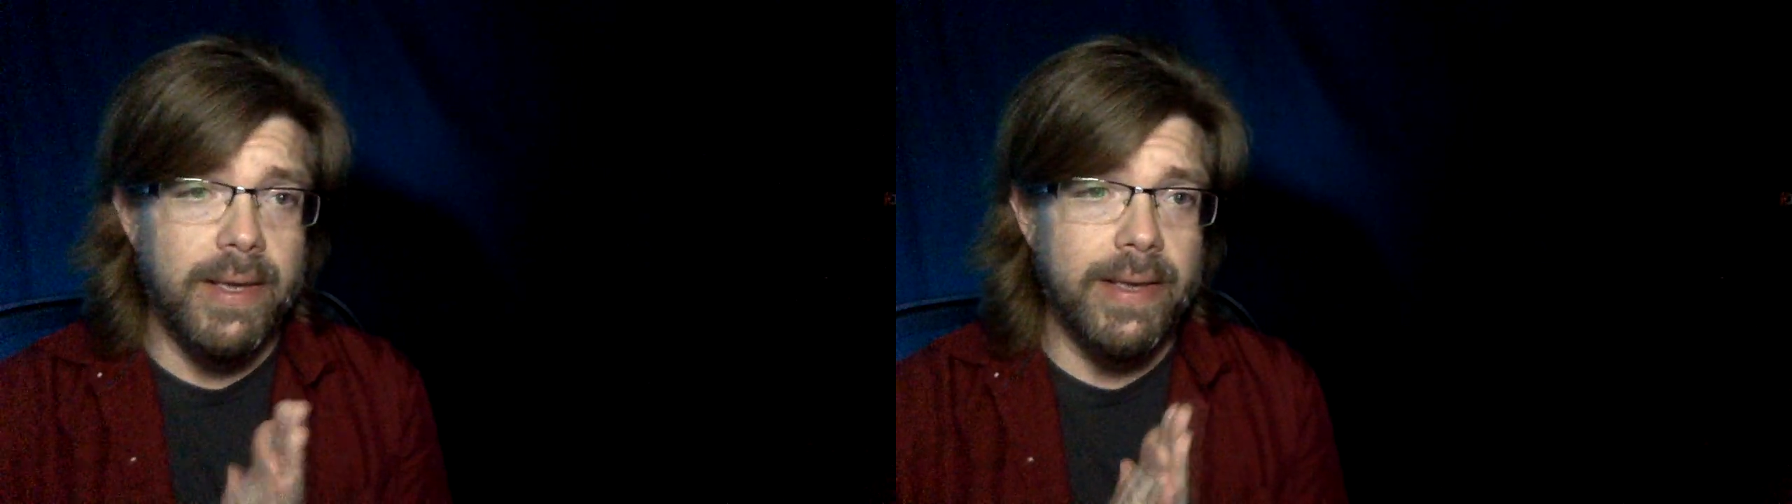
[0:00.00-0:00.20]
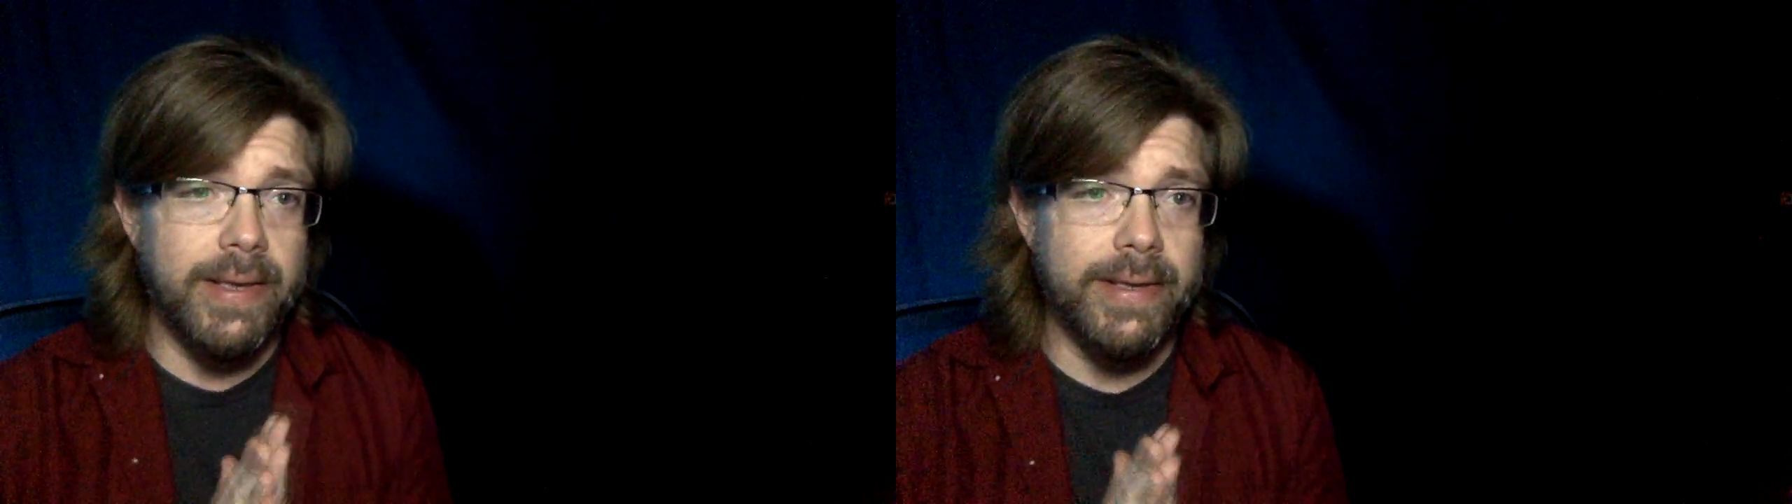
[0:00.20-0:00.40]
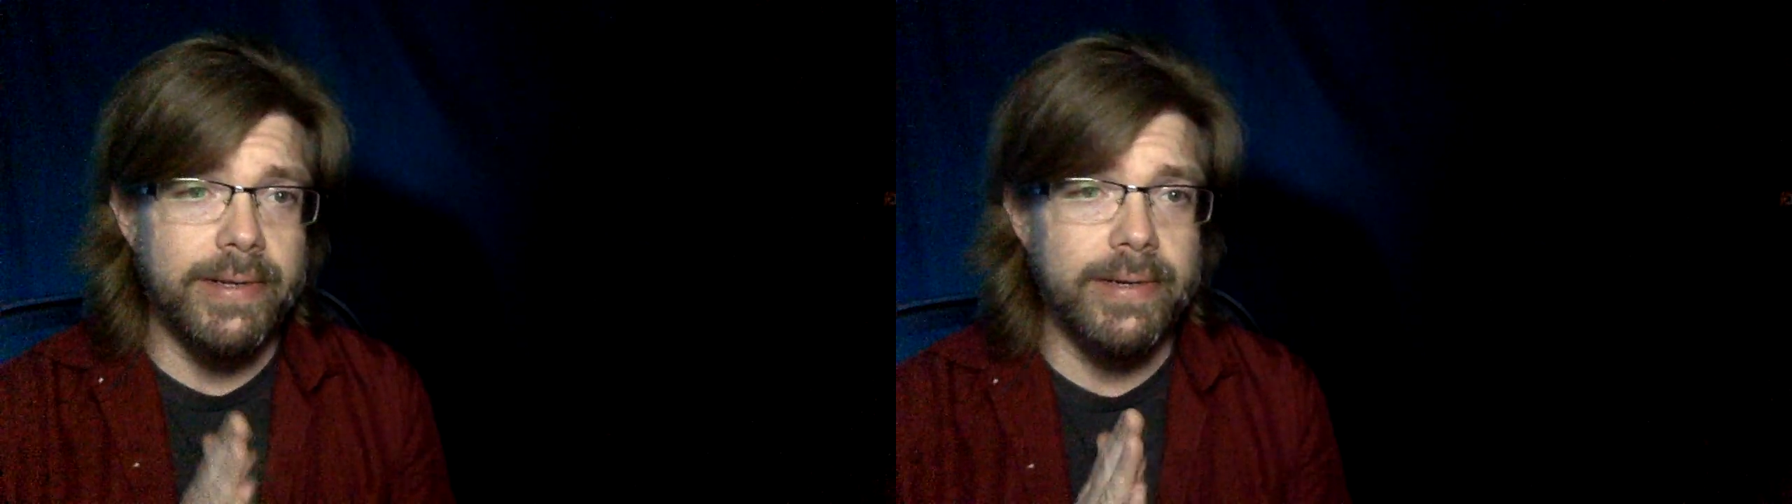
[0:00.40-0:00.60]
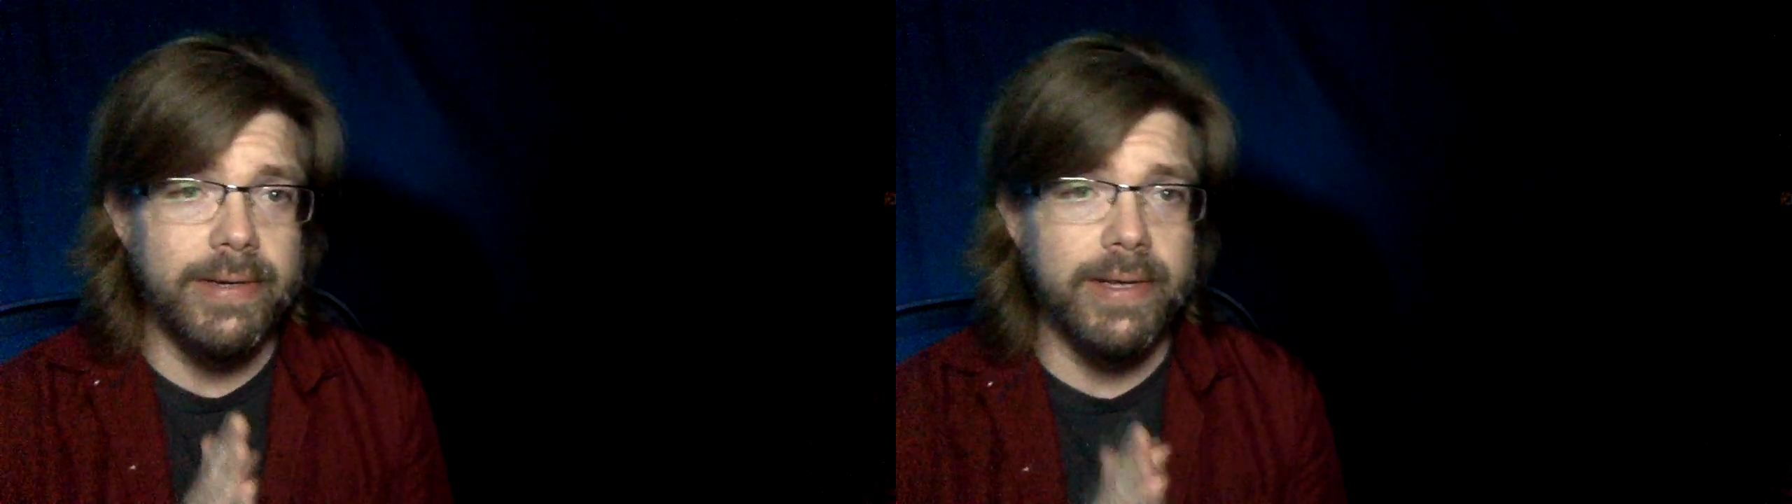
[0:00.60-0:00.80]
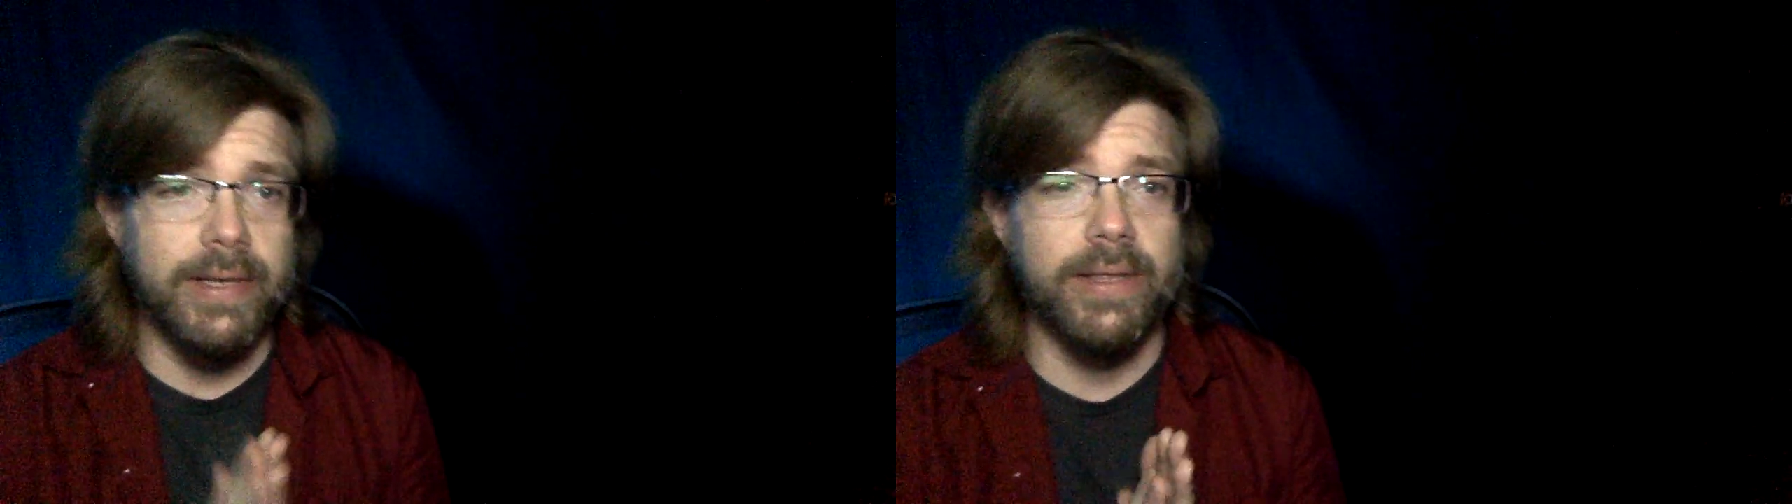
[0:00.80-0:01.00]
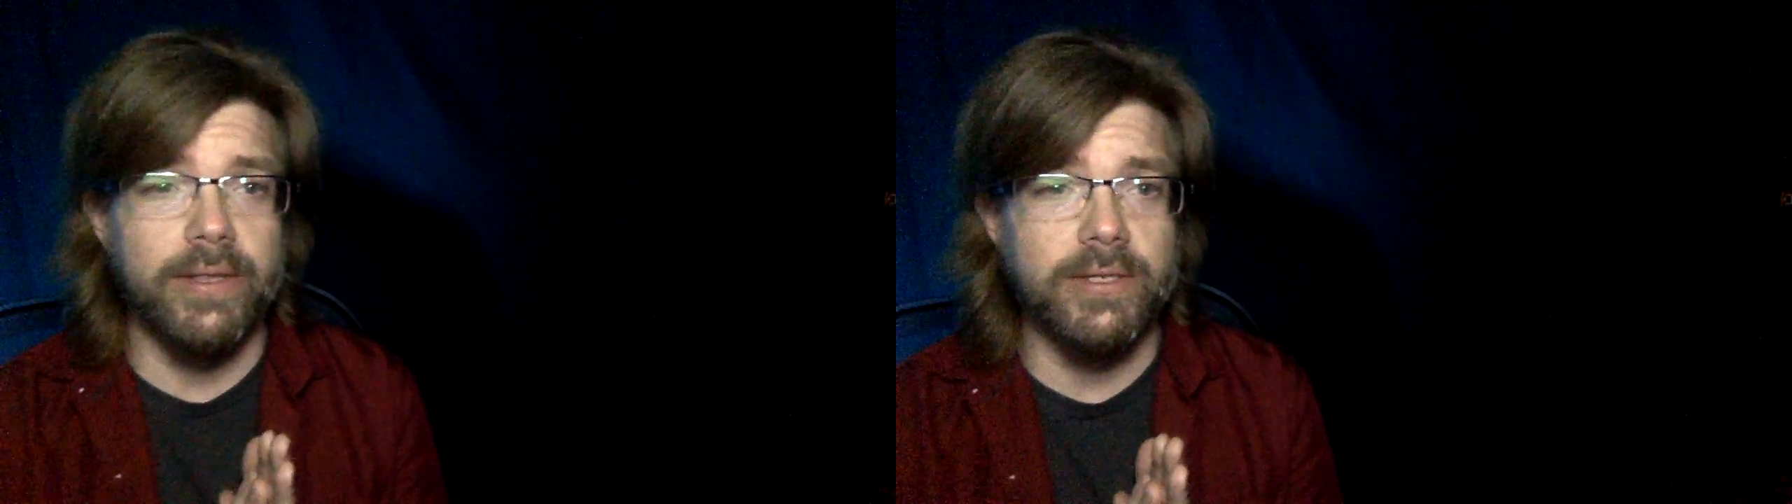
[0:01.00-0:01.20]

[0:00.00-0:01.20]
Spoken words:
in the